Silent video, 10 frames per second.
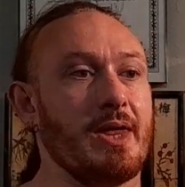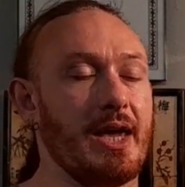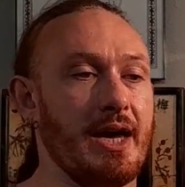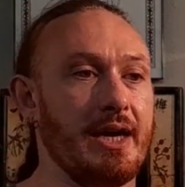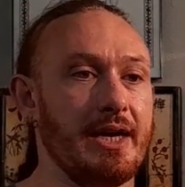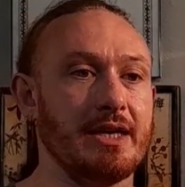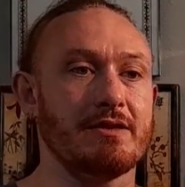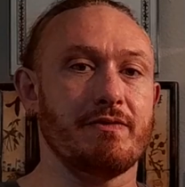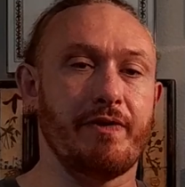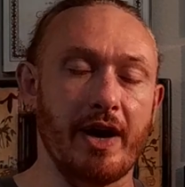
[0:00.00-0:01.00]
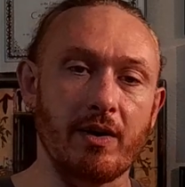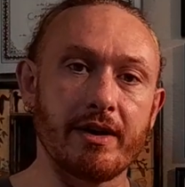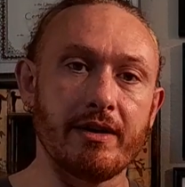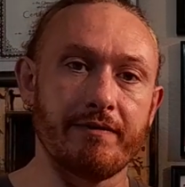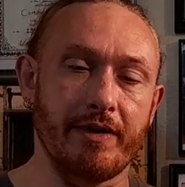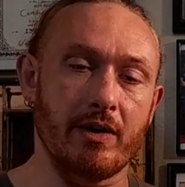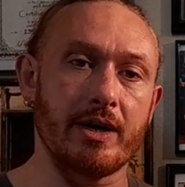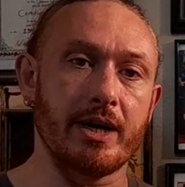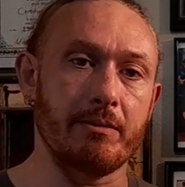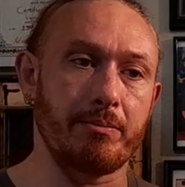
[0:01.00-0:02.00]
And it is very,
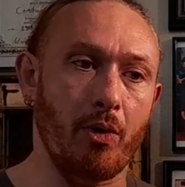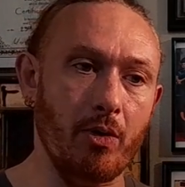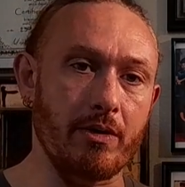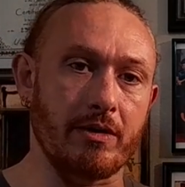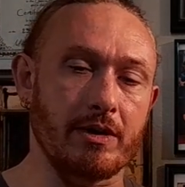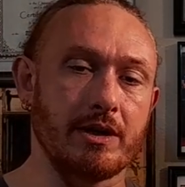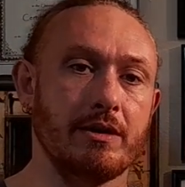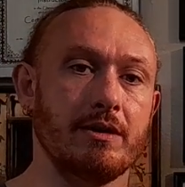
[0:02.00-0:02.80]
very important